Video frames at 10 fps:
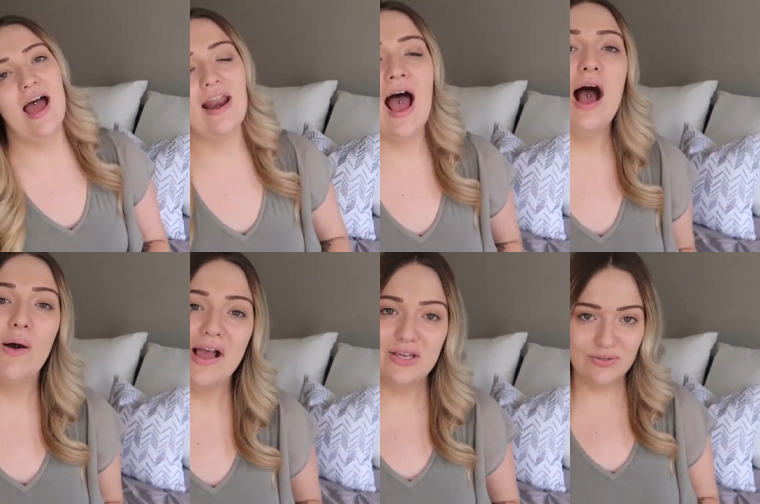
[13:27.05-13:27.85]
And how
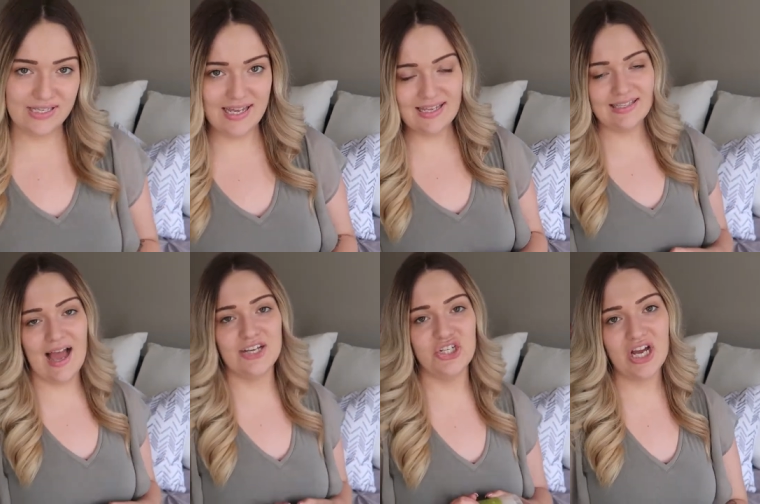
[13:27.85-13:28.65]
I use it is
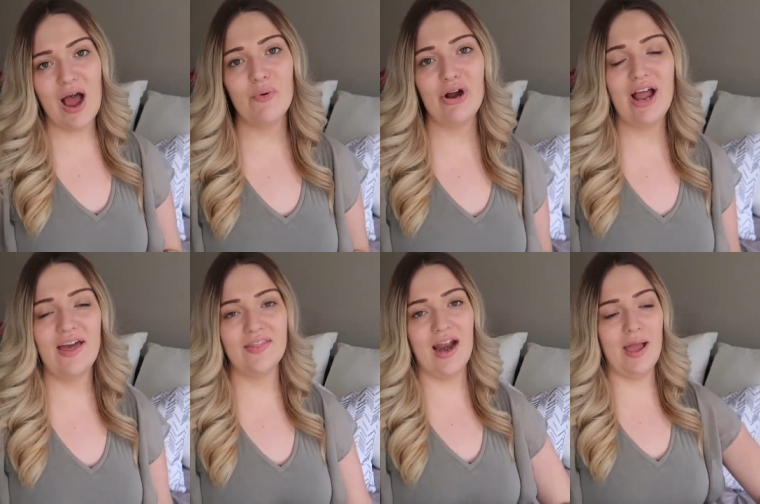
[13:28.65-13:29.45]
I shower
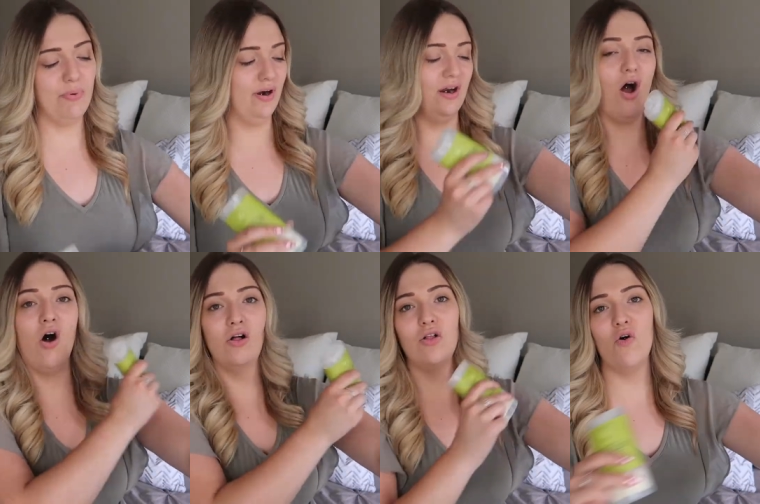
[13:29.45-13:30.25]
and then I put it
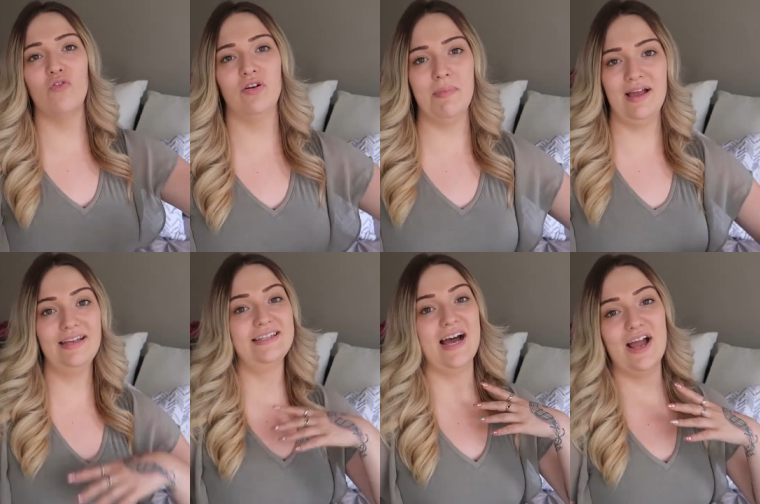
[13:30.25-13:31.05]
all over my
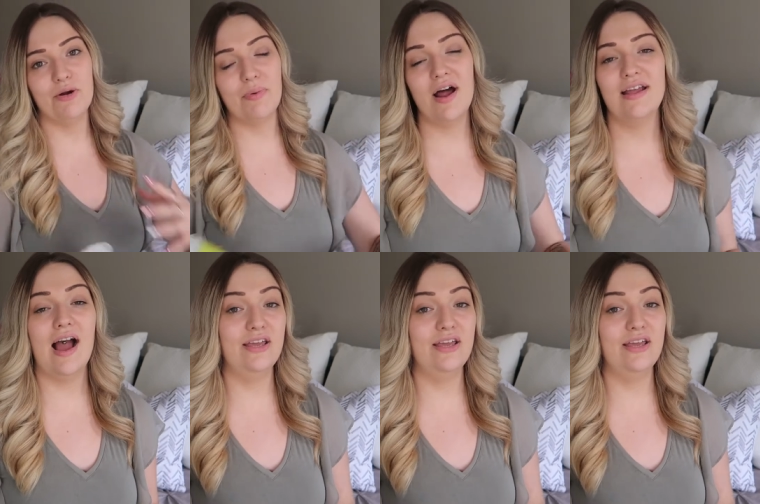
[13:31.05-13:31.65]
entire body.